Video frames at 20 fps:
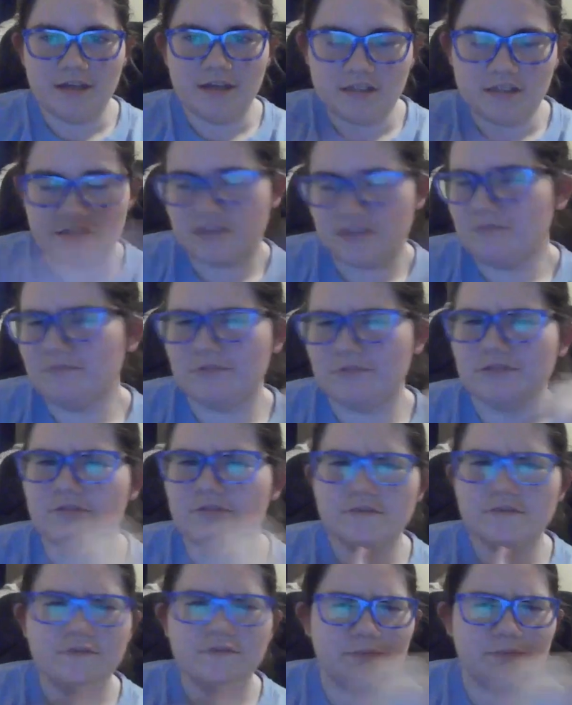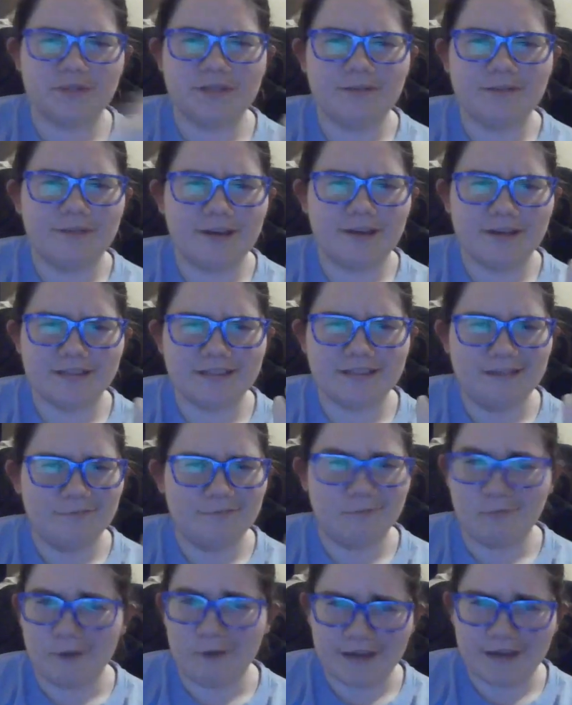Some dude from Team X
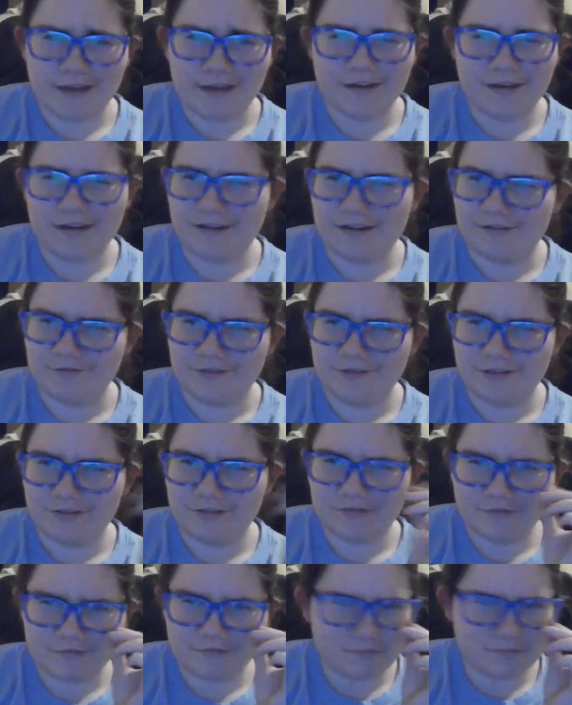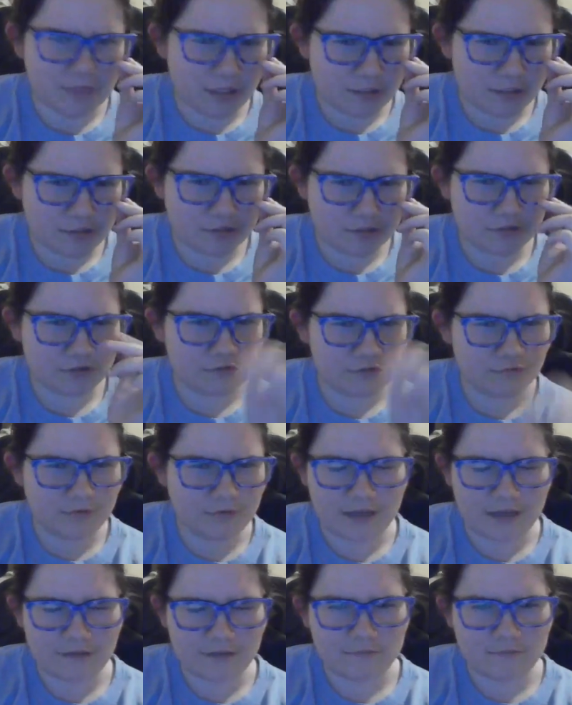named Wade. I don't know. I'm not sure who
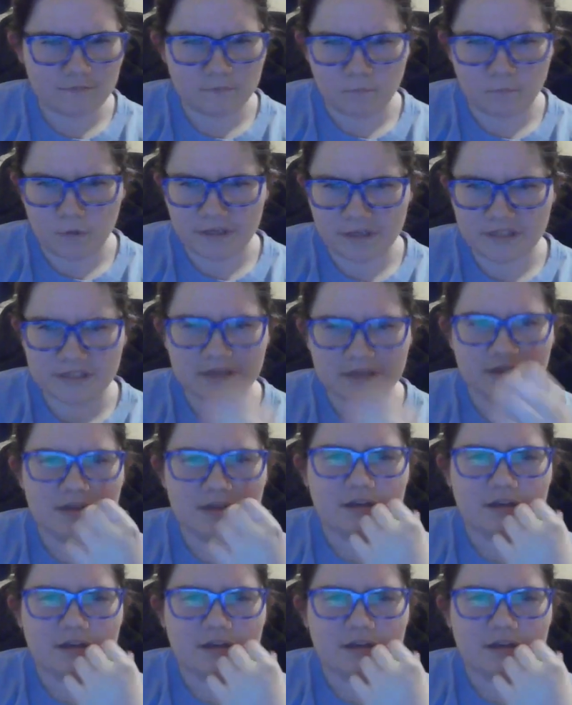that was.